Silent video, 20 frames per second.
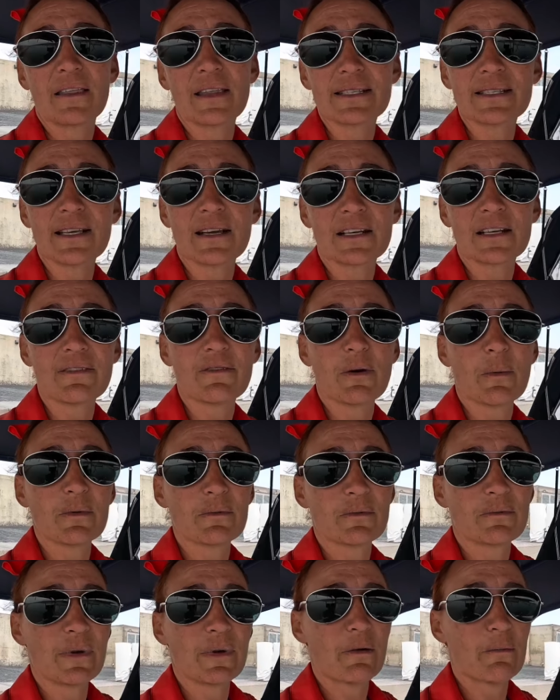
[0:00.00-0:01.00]
they said give
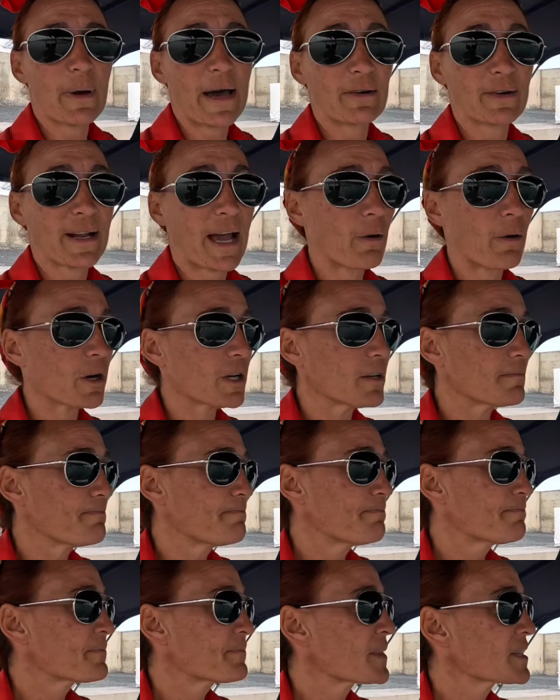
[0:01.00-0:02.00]
them about an hour.
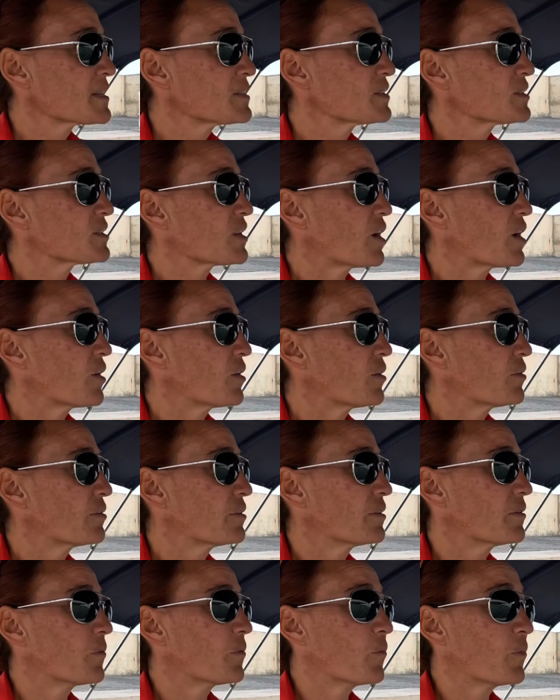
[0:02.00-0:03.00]

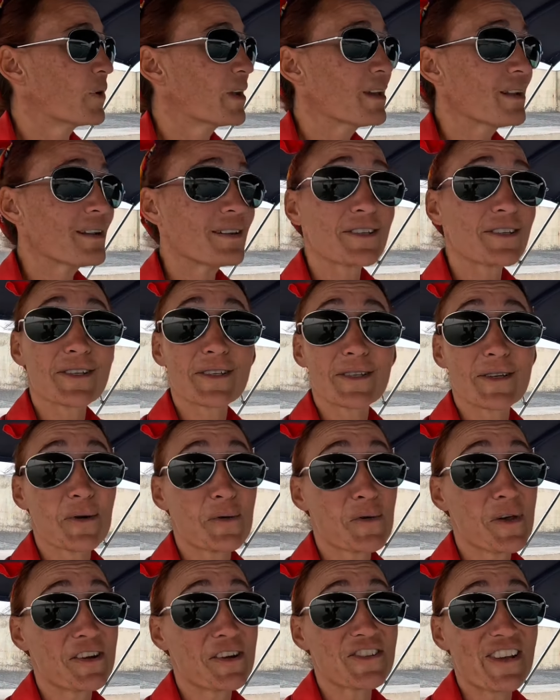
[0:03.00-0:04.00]
So we get to just
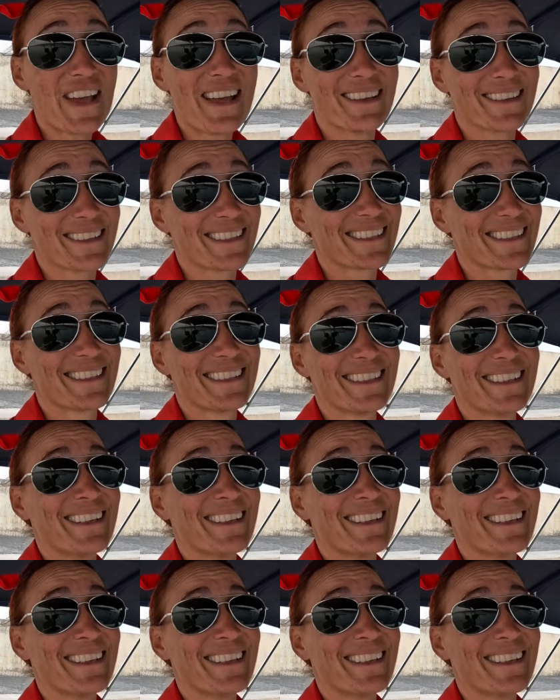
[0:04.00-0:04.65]
cool our jets